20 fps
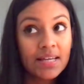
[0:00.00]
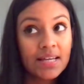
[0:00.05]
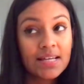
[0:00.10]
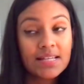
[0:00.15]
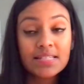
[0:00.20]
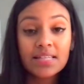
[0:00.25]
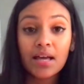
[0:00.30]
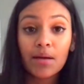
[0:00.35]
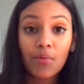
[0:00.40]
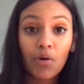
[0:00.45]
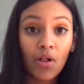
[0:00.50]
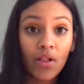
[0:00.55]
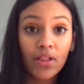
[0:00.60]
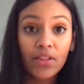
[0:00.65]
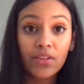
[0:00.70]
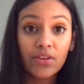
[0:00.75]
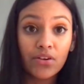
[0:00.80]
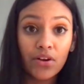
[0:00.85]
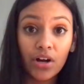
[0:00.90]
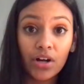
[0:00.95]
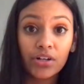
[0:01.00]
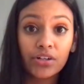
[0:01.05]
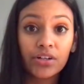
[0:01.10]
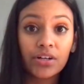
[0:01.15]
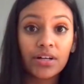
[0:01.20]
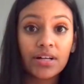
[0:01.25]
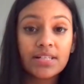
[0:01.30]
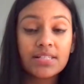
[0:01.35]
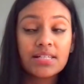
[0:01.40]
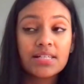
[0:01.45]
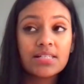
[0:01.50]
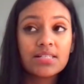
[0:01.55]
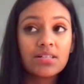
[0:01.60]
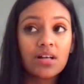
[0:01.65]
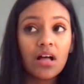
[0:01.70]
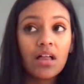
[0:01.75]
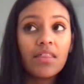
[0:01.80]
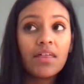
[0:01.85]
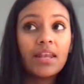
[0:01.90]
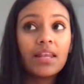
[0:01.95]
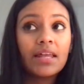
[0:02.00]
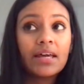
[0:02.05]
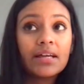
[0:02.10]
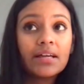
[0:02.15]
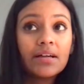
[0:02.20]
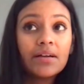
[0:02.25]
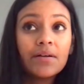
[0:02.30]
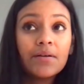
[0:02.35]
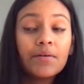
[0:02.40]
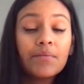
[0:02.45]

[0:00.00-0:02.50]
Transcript: He's like, I'm calling the doctor, because he saw that like